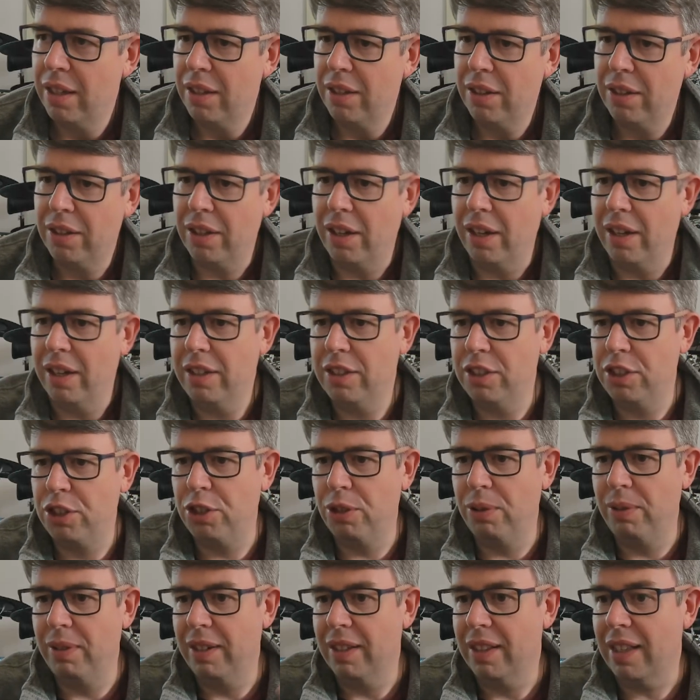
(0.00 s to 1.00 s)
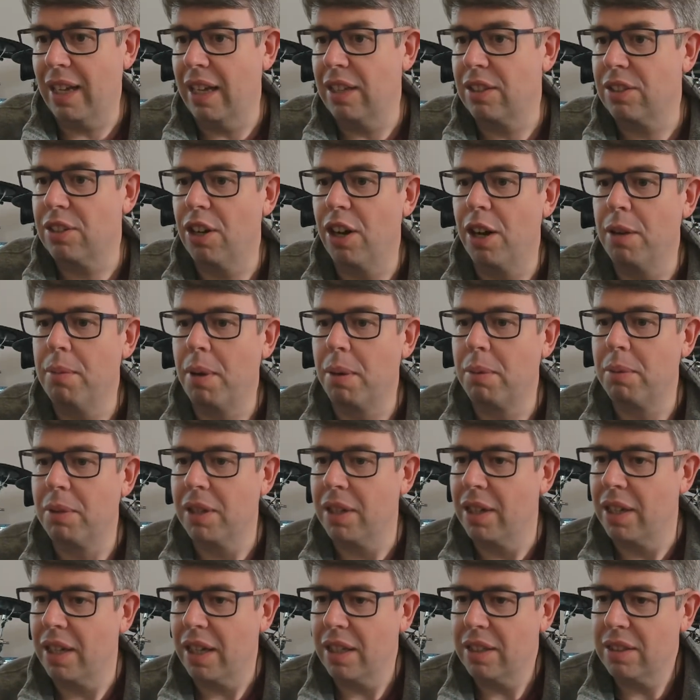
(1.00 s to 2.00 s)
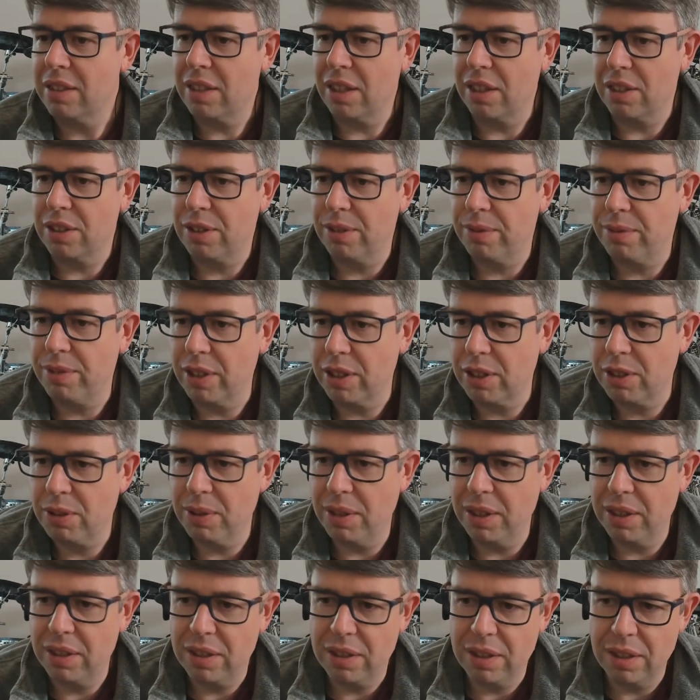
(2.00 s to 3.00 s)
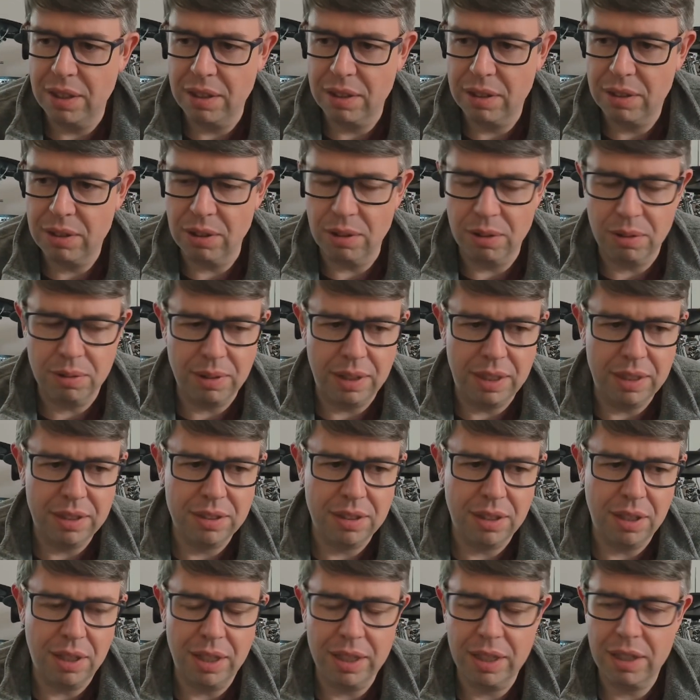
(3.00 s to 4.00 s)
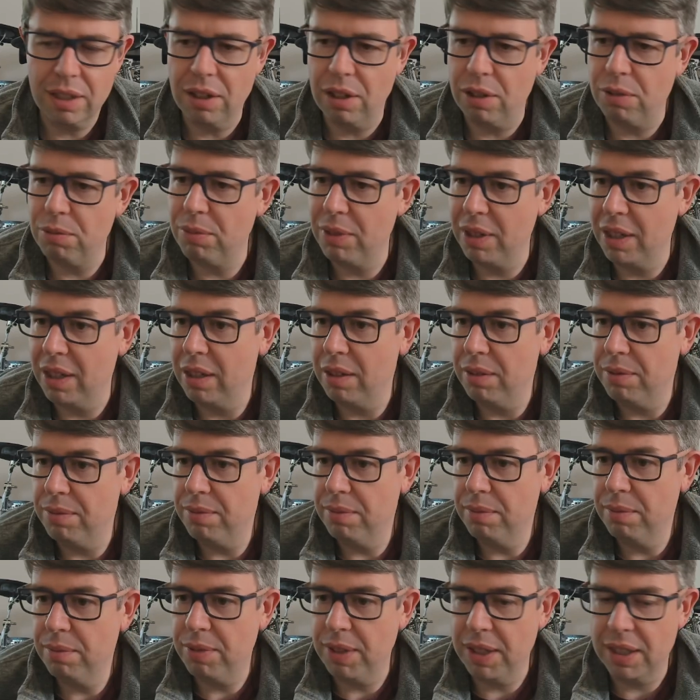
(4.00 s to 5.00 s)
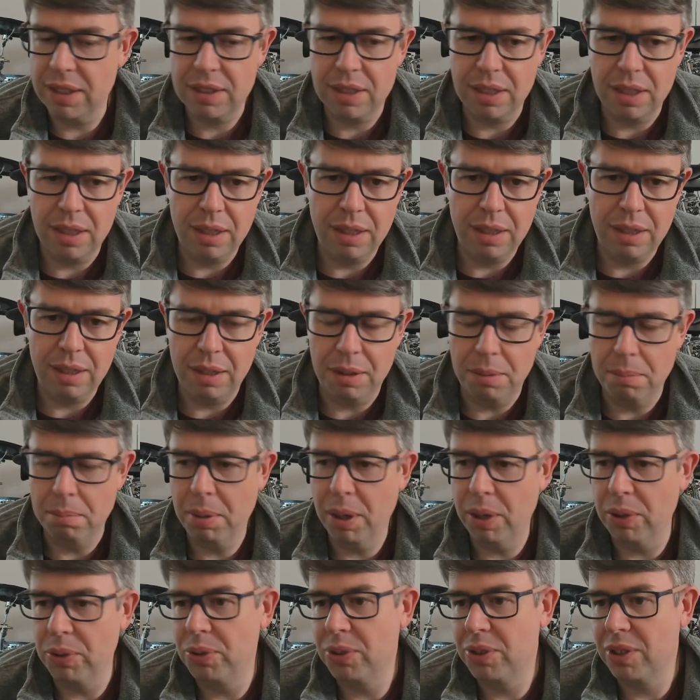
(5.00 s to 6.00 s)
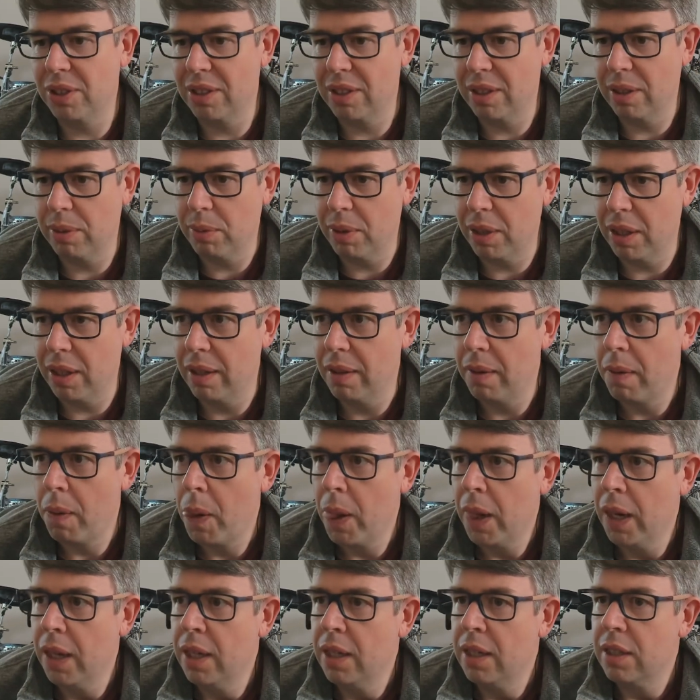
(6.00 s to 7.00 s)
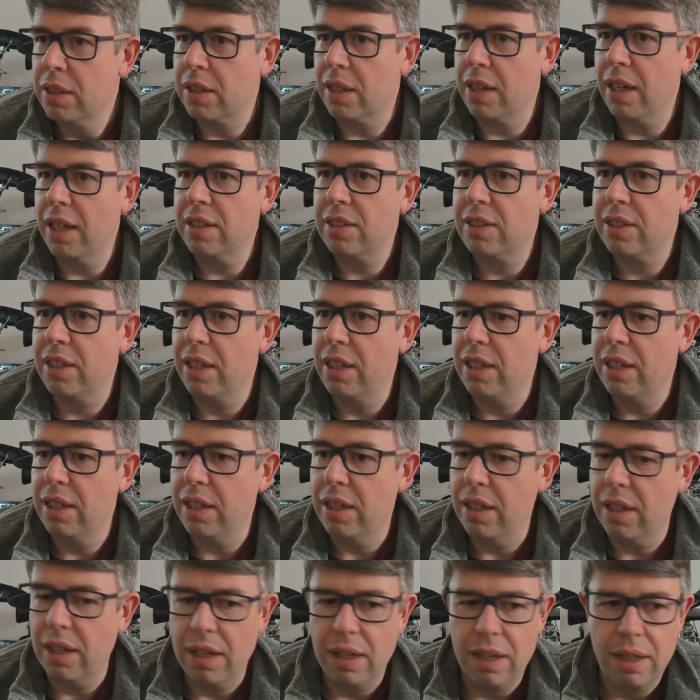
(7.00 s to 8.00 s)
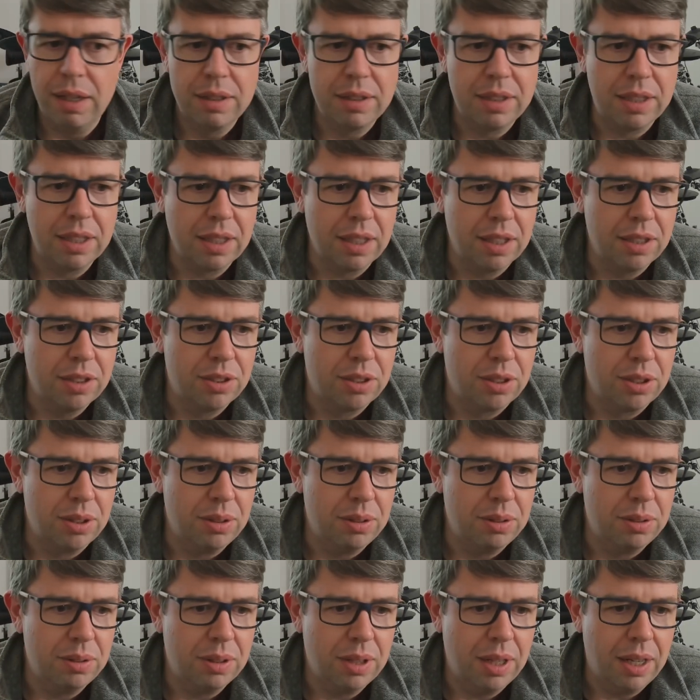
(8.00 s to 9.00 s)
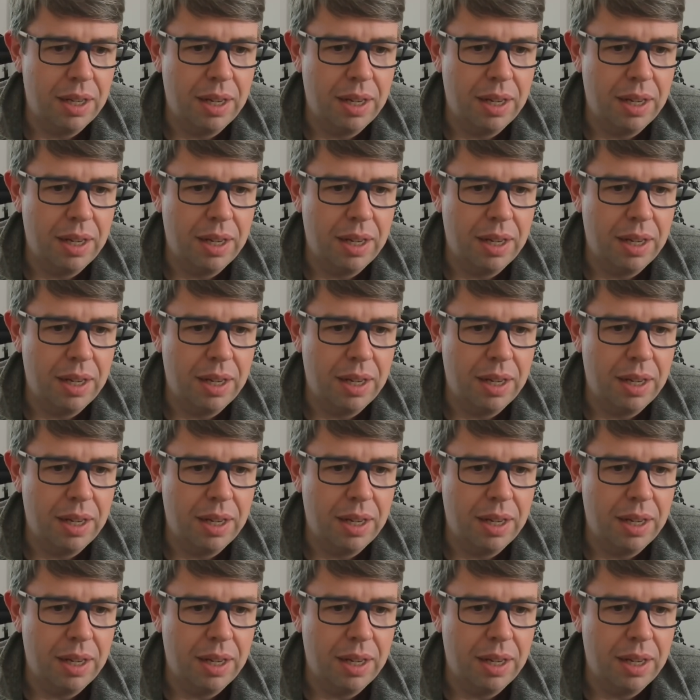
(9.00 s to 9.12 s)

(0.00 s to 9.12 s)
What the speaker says: that during that time I'm going to get such a fluctuation in clock rates that I can't really fix it in post, as it were. So let's dig into